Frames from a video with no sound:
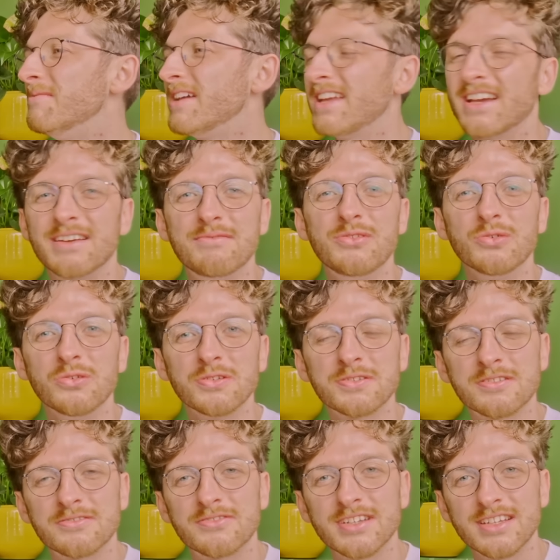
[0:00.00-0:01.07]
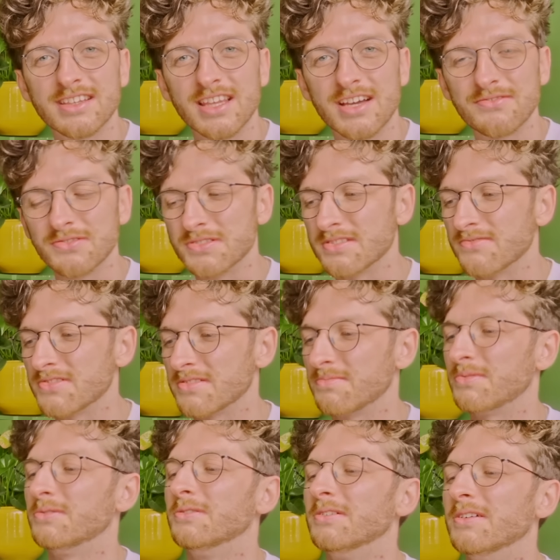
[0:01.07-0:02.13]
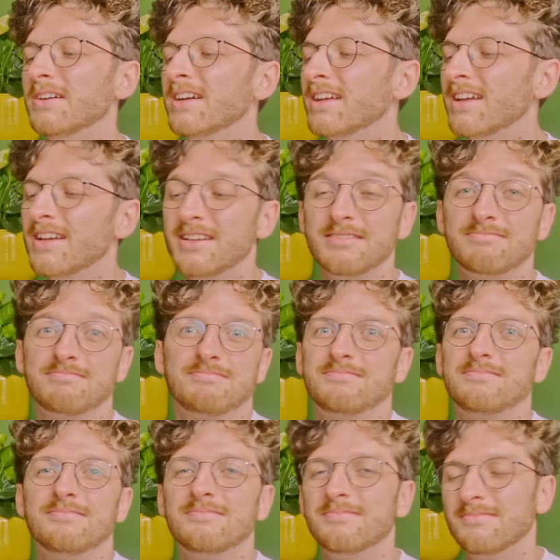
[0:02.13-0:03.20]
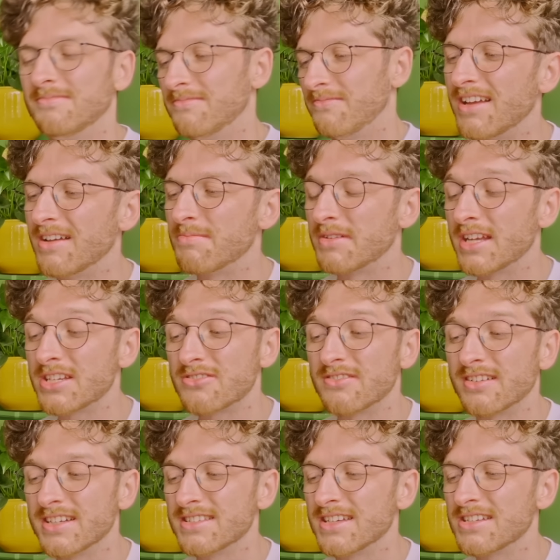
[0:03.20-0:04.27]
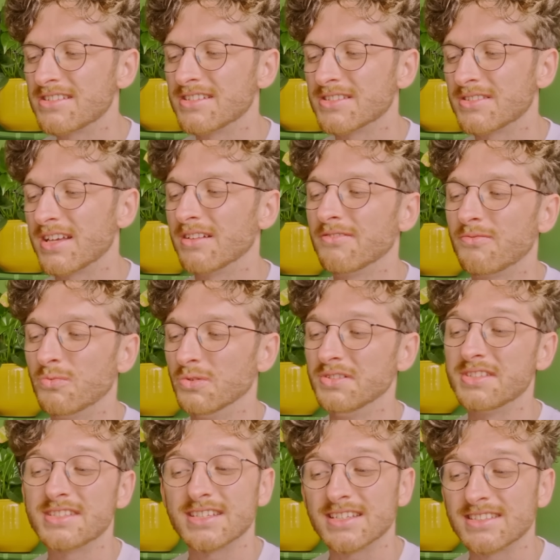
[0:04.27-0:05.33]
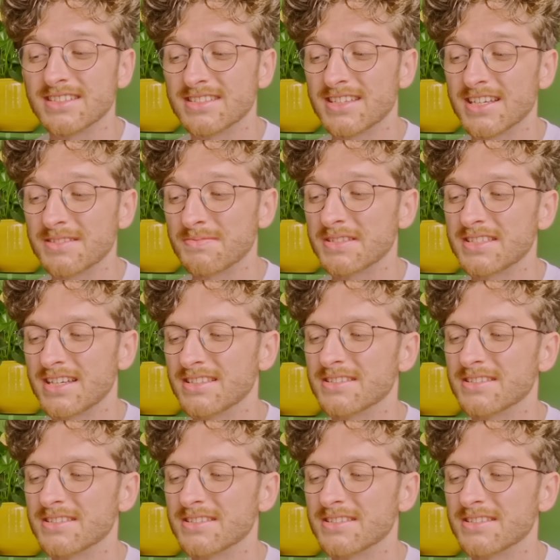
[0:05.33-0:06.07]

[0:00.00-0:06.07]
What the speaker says: yeah, North Korean levels of support. Pedestrianisation itself won 66%